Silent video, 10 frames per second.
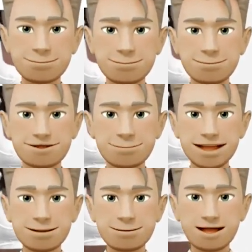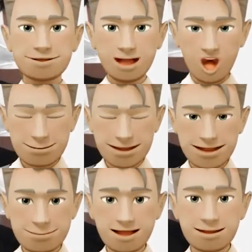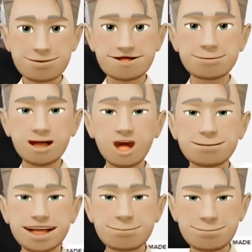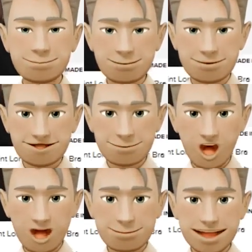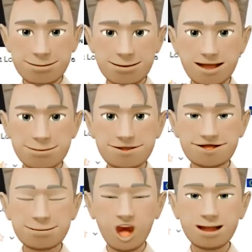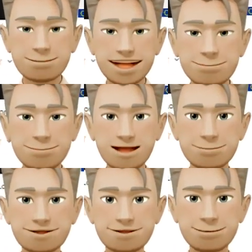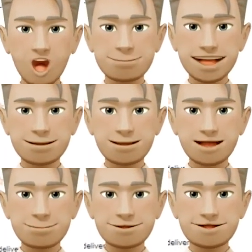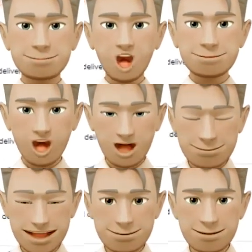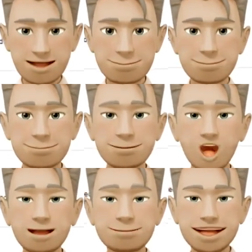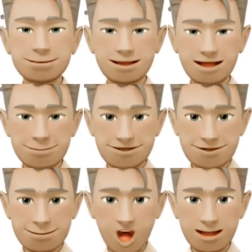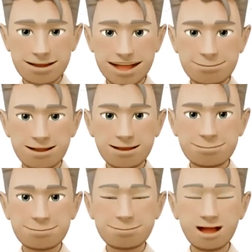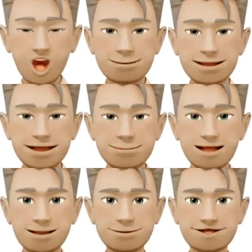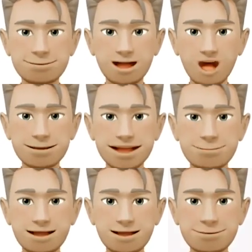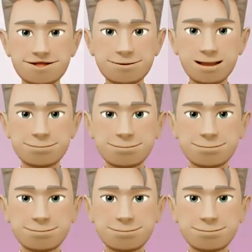To learn more about Printful and online selling, I invite you to subscribe to our channel to be informed when our next videos are released, so that you too can create your own business and start making money fast on the internet.